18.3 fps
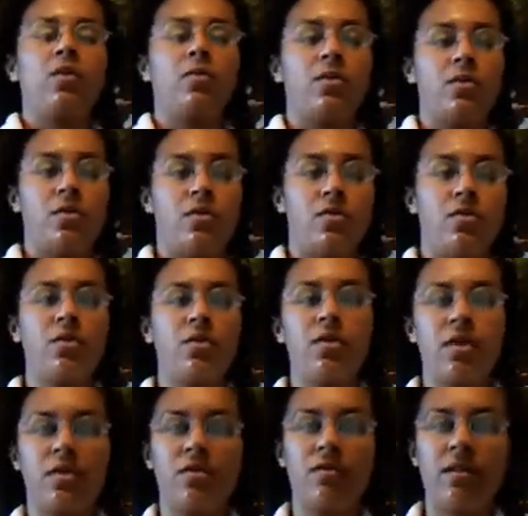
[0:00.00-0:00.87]
when you do
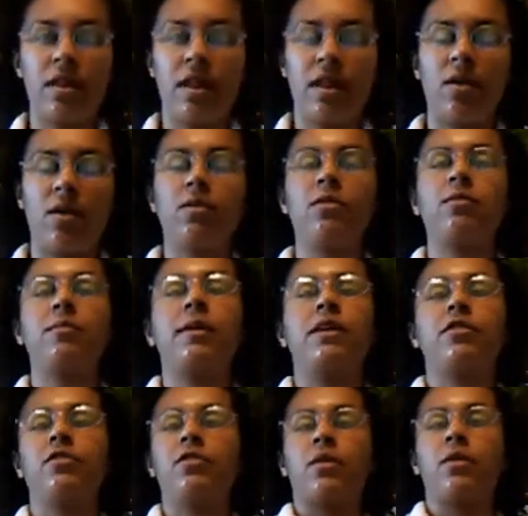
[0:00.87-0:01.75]
these videos,
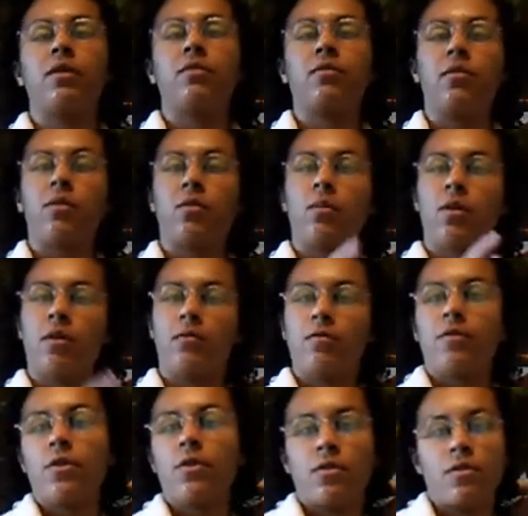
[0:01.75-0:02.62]
make sure it's for the one
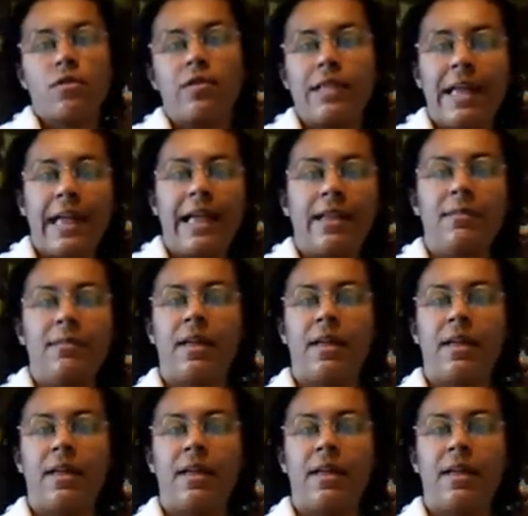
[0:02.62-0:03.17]
for your state,